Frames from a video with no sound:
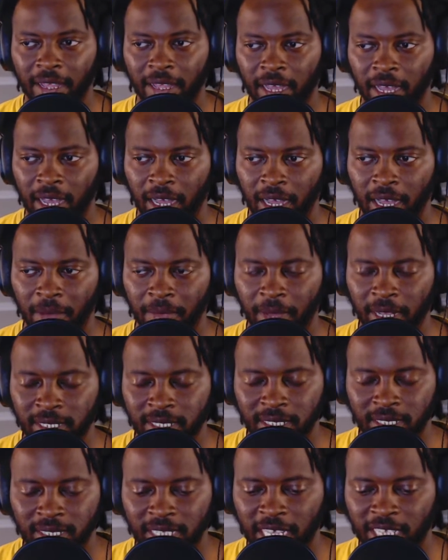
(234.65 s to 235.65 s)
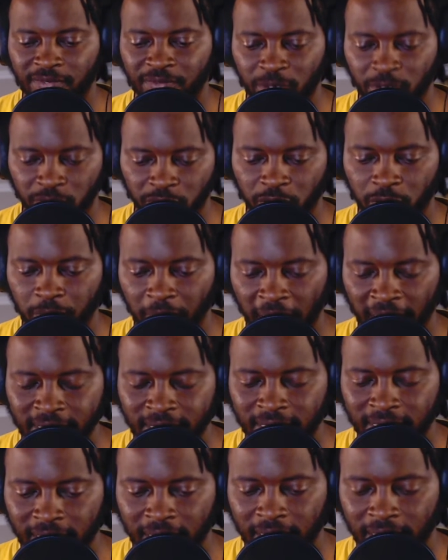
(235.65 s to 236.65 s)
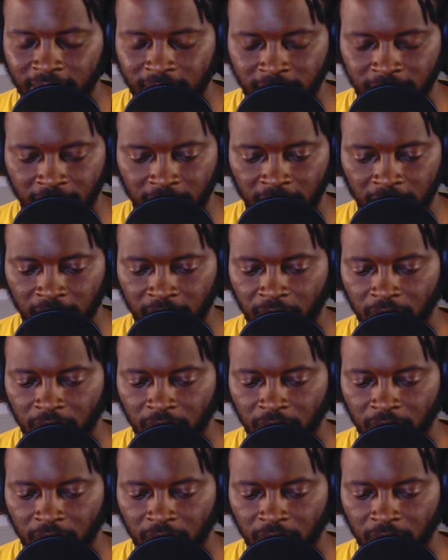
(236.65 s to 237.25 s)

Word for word: a successful group like TLC,